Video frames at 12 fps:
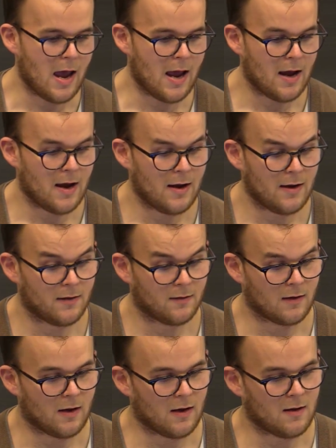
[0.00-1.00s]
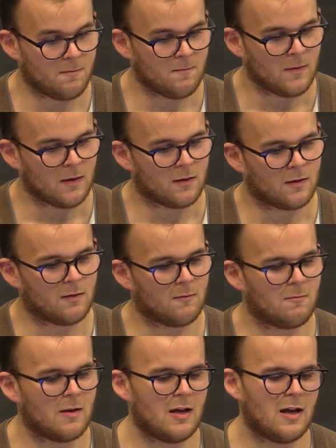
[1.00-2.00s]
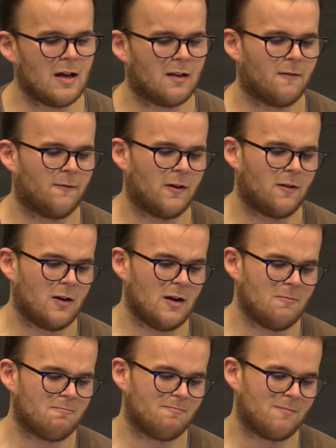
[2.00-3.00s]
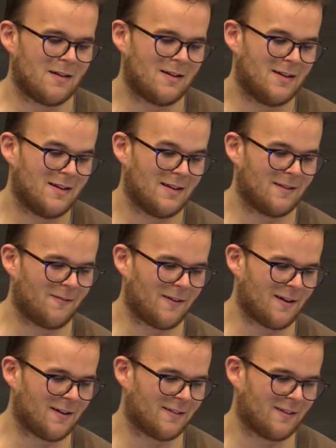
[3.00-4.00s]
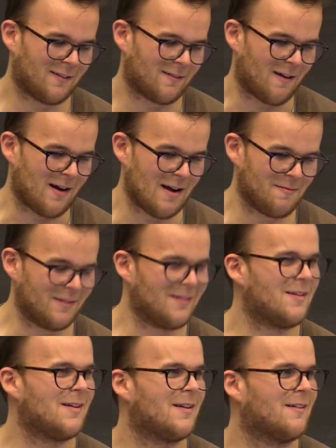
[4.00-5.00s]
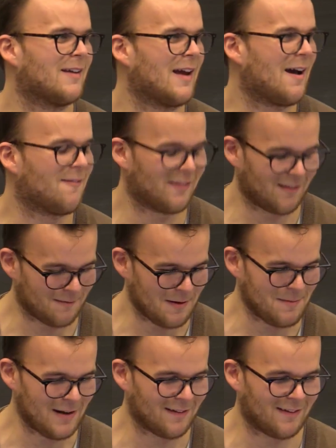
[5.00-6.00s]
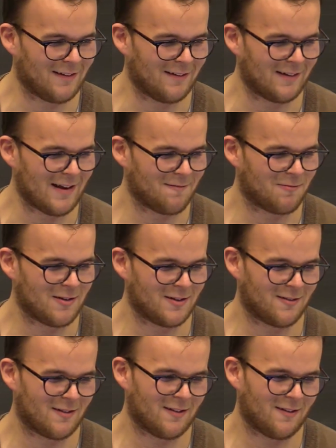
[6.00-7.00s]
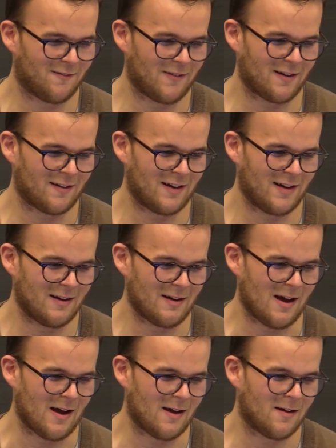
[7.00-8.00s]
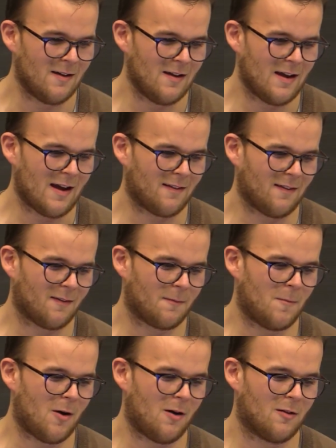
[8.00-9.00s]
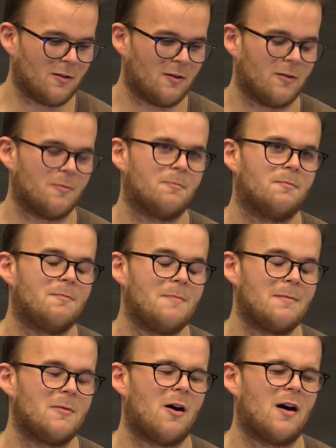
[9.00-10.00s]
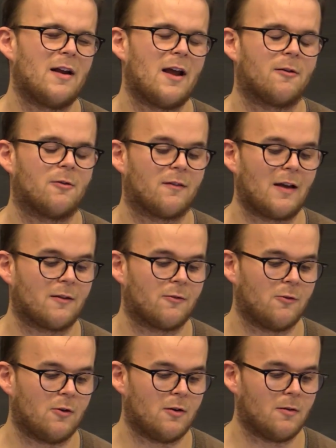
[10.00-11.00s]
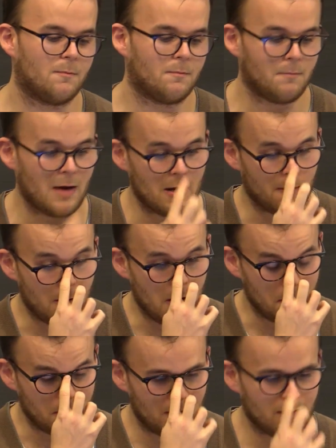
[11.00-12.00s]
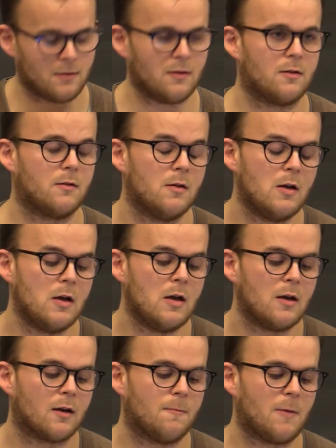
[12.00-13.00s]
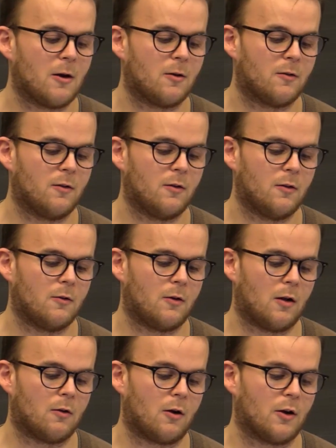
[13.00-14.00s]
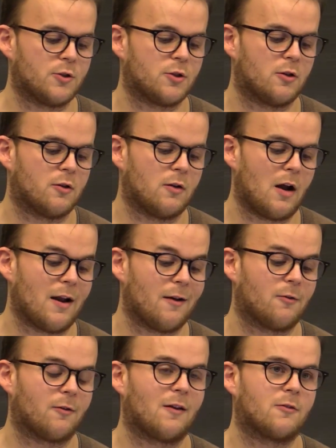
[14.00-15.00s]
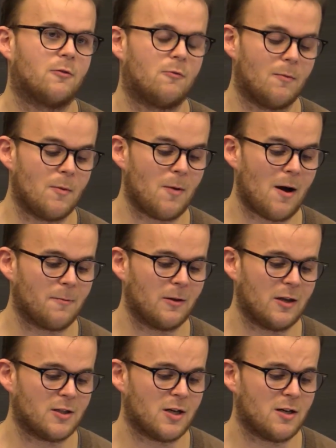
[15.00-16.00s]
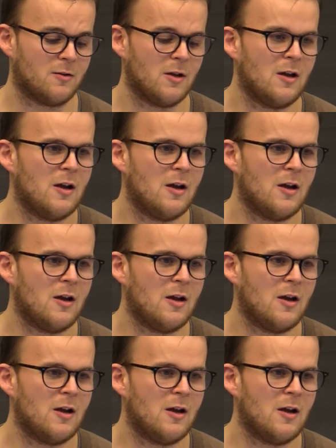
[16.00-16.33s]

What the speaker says: And it's very hard to describe, and I only have so many minutes to do it in. Prince George is has a smaller non-heterosexual male population compared to a larger non-heterosexual woman population.